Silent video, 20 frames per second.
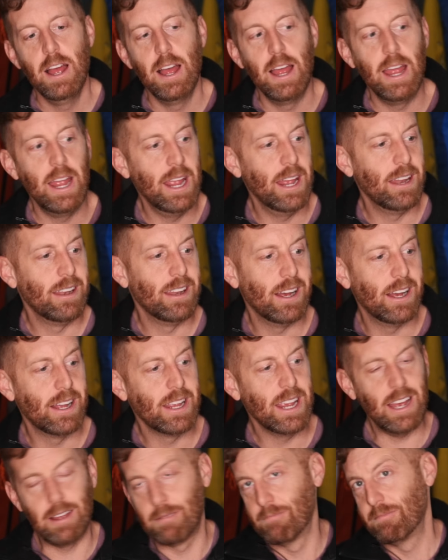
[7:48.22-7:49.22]
And
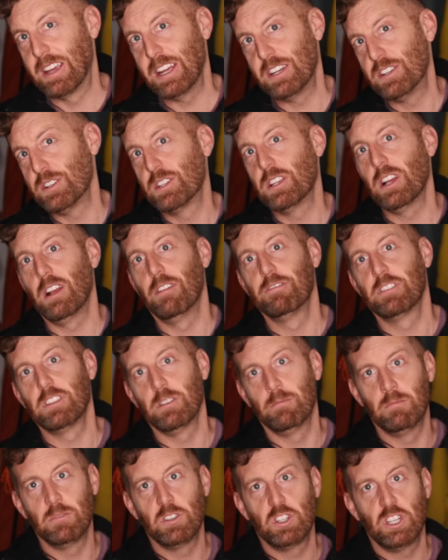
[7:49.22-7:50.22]
yeah, get yourself
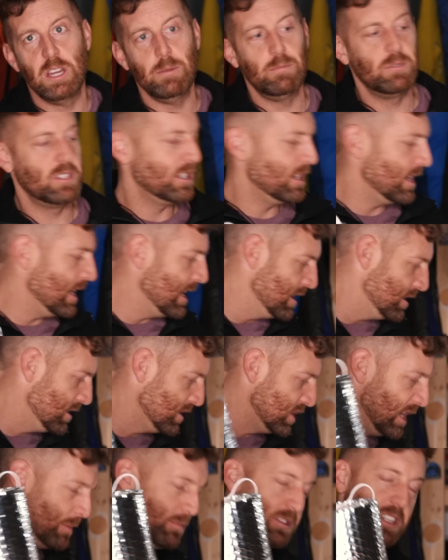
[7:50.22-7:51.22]
some cheap
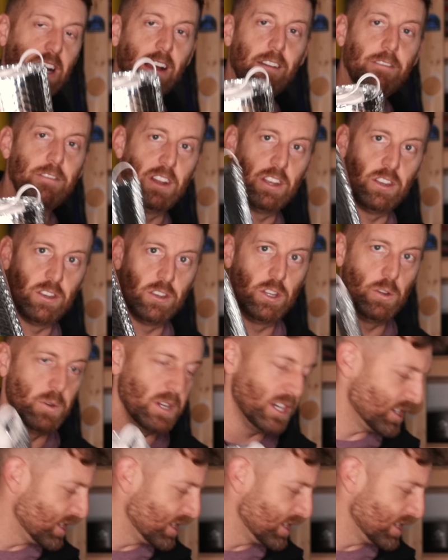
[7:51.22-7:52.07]
stuff and do it